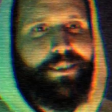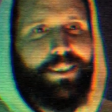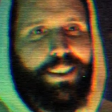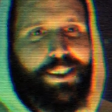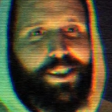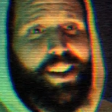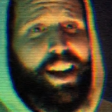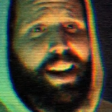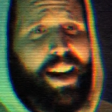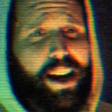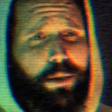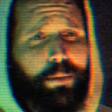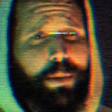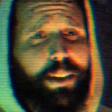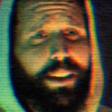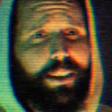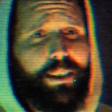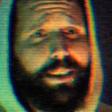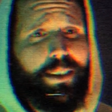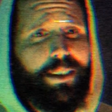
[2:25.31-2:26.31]
personally glad
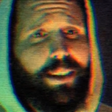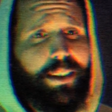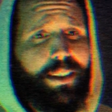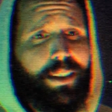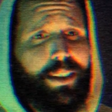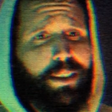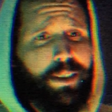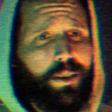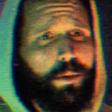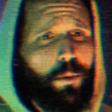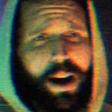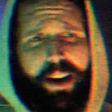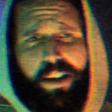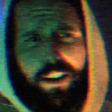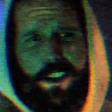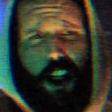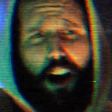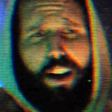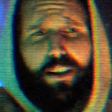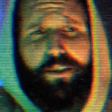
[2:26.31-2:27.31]
we waited because I
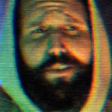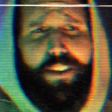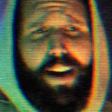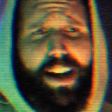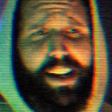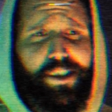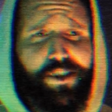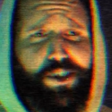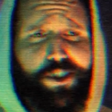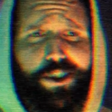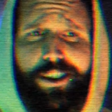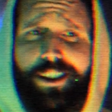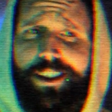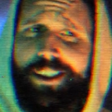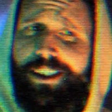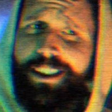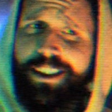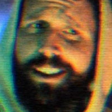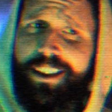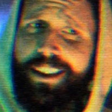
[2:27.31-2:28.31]
think they look great
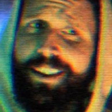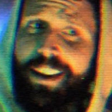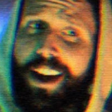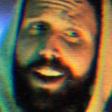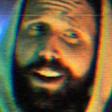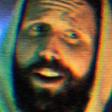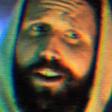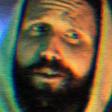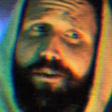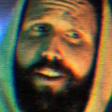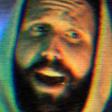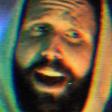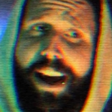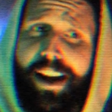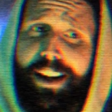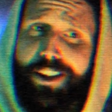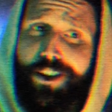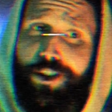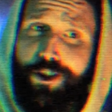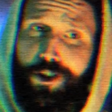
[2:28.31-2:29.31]
here uh, in the
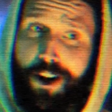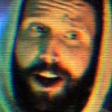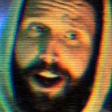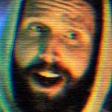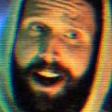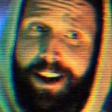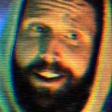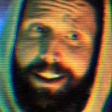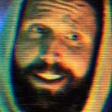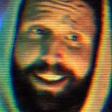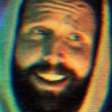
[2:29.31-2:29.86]
Christmas special.